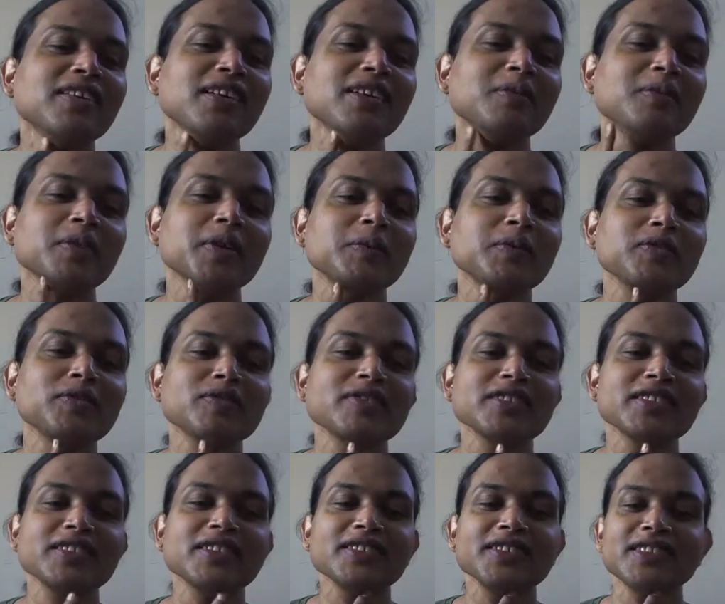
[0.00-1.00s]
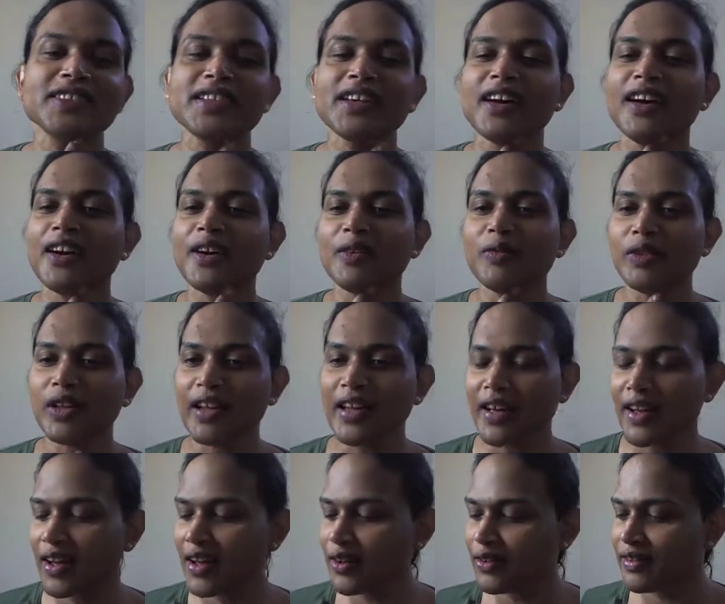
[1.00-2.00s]
and people will see how
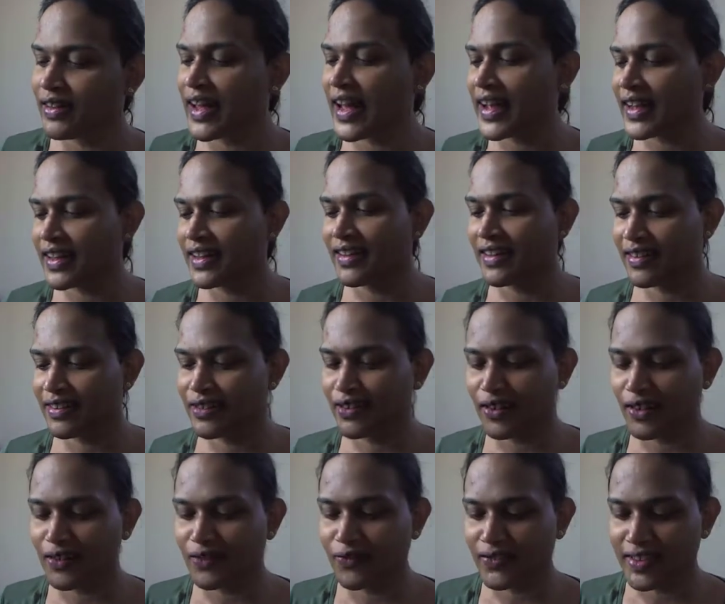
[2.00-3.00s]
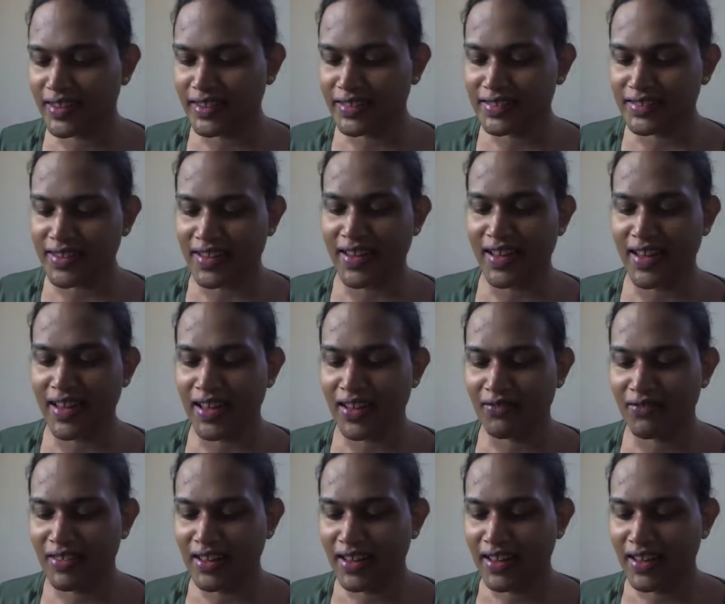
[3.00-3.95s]
lacking in confidence I have.